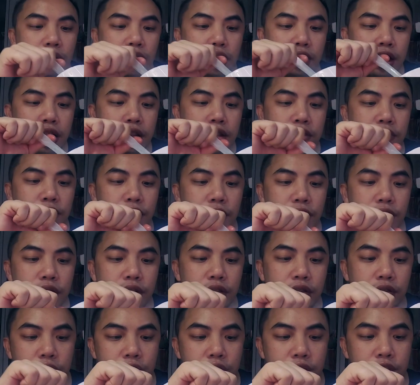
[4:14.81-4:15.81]
the taste
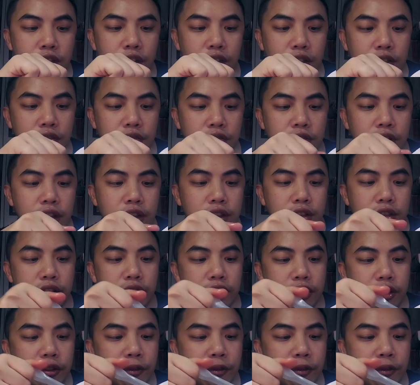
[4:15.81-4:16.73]
won't stick together.